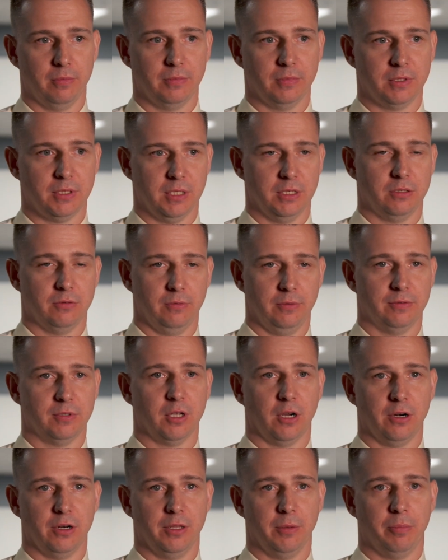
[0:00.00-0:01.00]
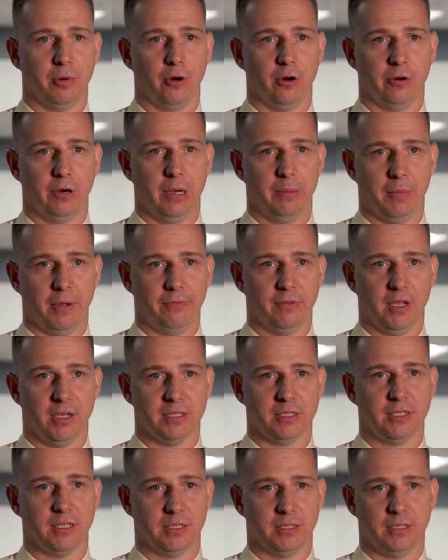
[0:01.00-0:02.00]
Since we've started the program, I've
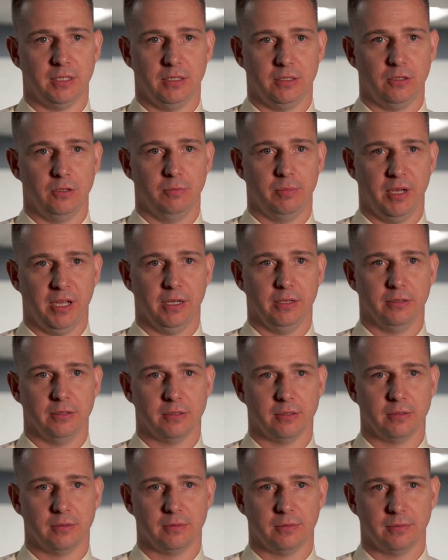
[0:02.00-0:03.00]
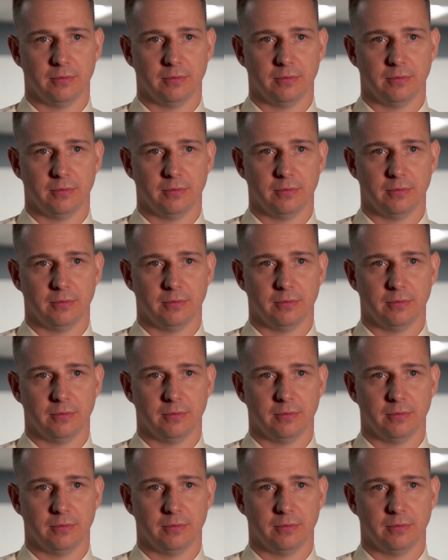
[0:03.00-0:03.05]
lost 62 pounds.